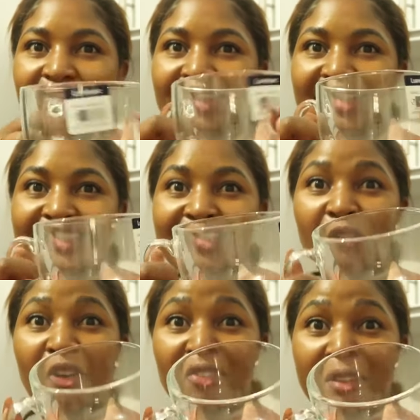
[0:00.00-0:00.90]
these
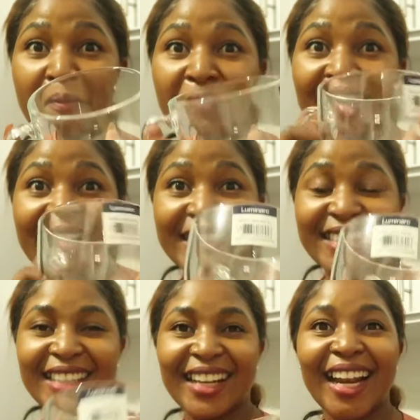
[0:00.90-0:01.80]
coffee mugs.
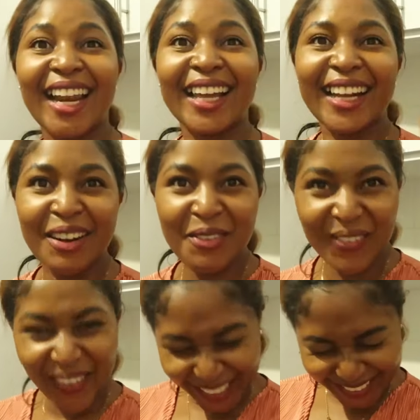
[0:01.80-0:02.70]
Like,
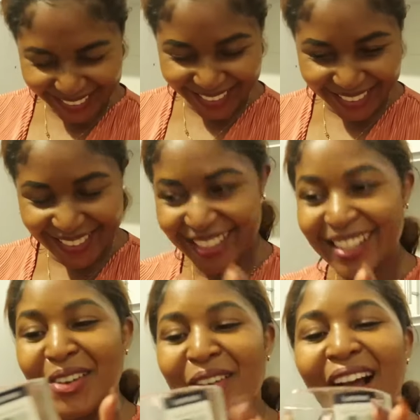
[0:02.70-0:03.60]
what?
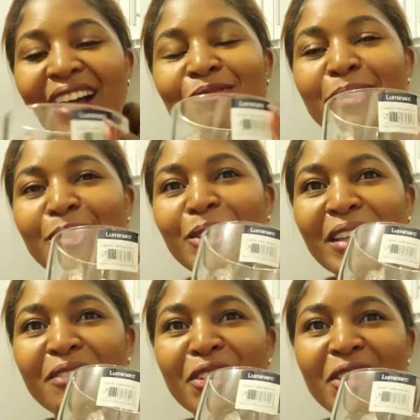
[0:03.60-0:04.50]
I've been
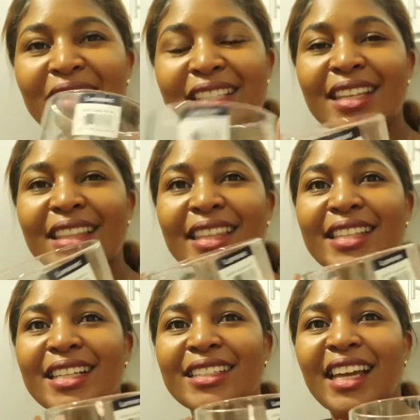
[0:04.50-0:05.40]
looking for this.
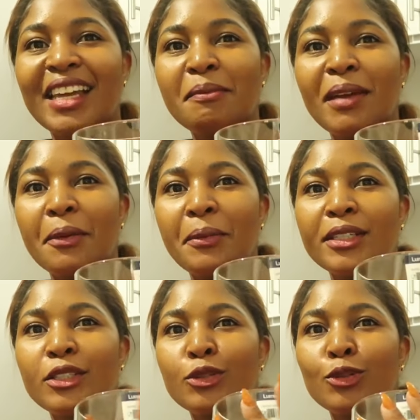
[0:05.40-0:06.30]
There's a time I
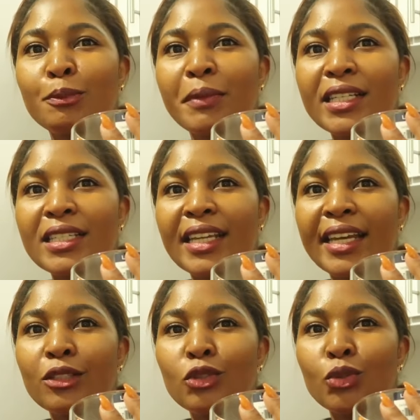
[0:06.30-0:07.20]
went to Best
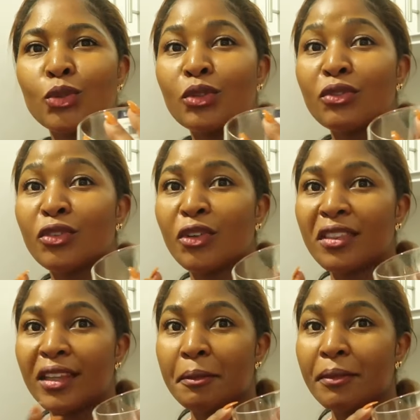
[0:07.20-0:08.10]
9 to look for
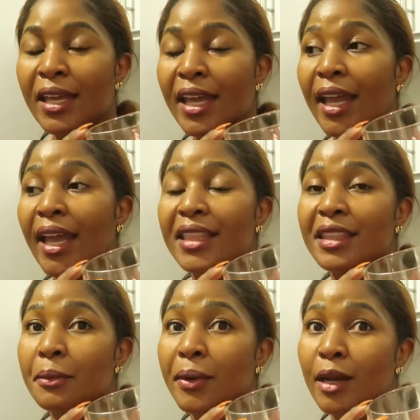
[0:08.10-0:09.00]
them and
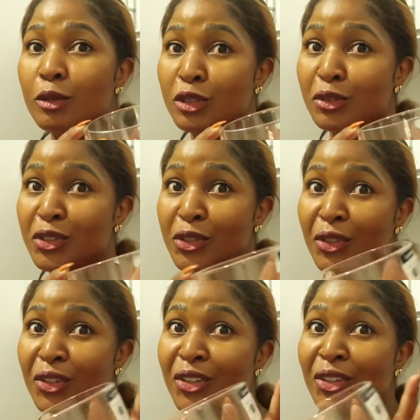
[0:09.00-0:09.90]
they were out of
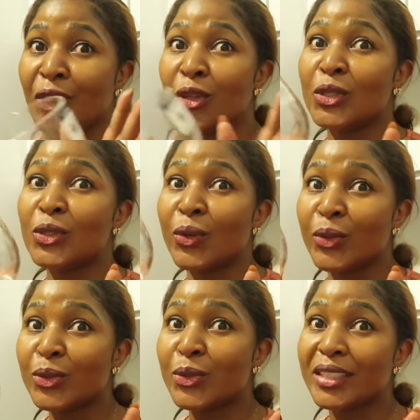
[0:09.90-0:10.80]
stock.
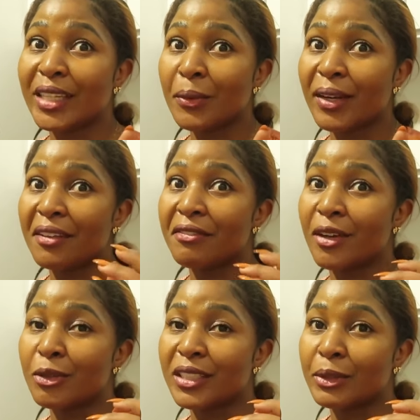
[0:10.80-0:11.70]
So today when I
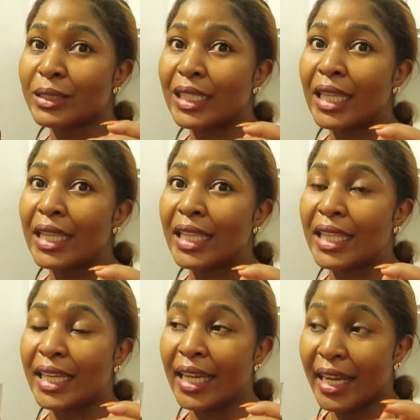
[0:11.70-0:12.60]
found out that
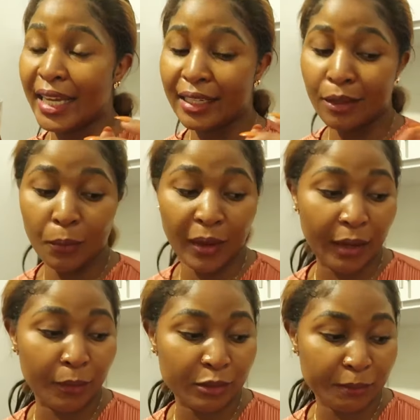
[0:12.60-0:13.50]
they had,
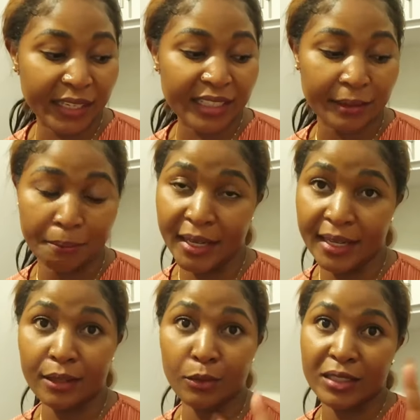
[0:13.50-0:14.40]
while I was buying the
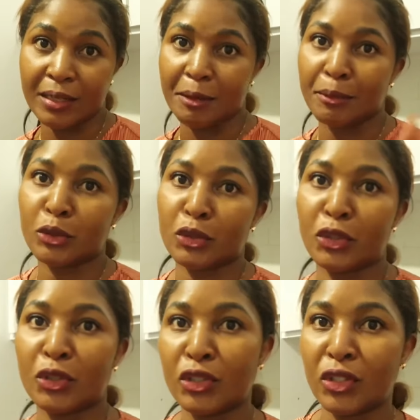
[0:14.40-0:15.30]
pan, which I'm about to
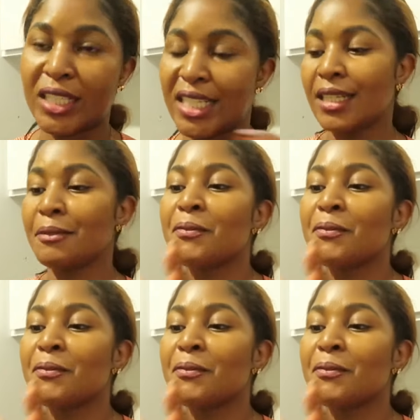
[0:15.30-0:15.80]
show you shortly,